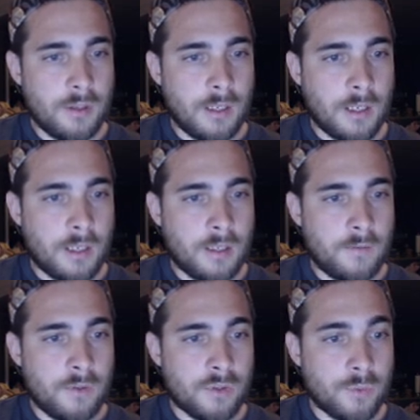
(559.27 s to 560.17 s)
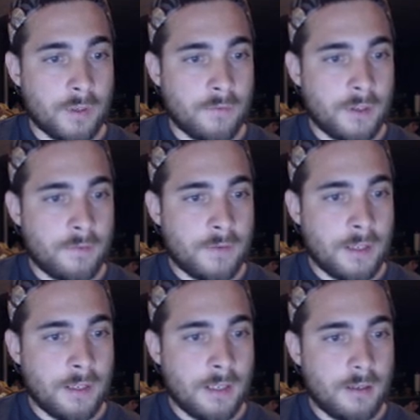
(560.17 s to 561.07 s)
And if you just want to verify
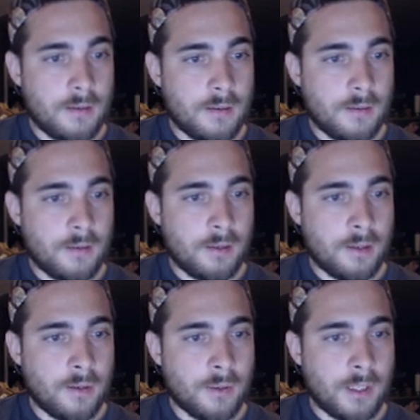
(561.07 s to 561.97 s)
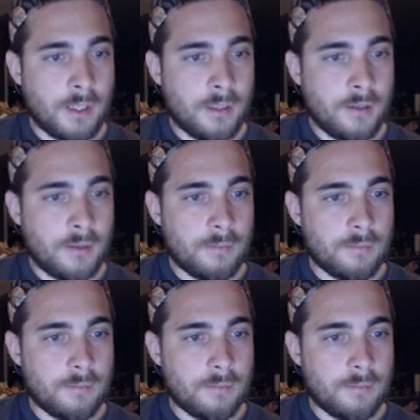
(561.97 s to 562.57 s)
that, you can go into here.